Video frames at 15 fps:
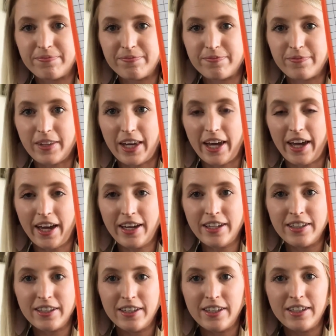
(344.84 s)

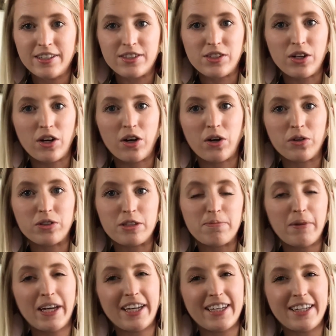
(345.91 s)
Okay? So to
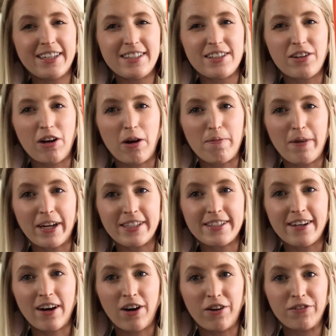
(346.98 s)
make it easier on
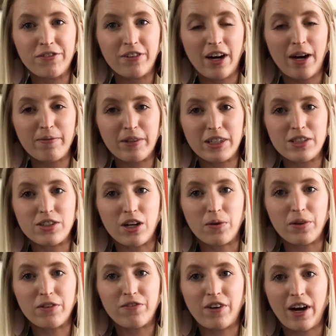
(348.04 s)
myself, I'm going to start
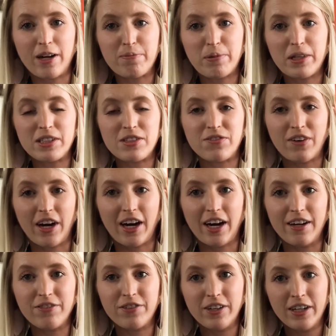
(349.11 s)
with 5 plus
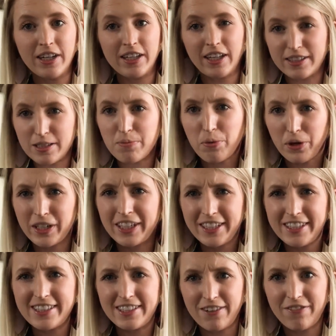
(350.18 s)
5. That's a pretty
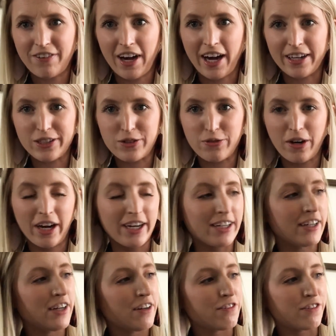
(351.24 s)
easy fact,
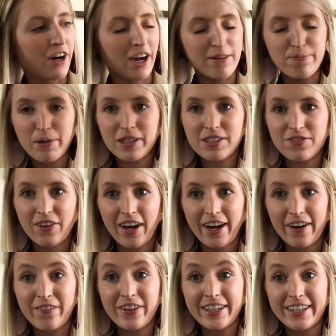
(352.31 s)
right? 5 plus
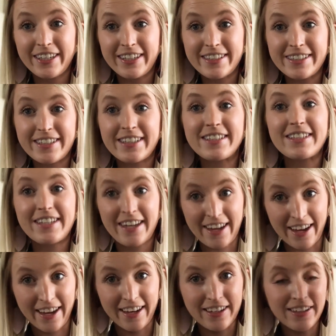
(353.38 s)
5 is
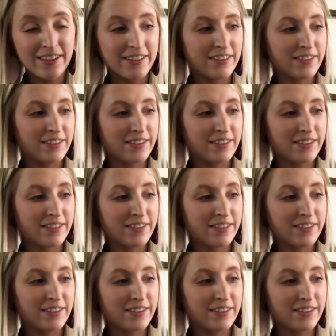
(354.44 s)
10.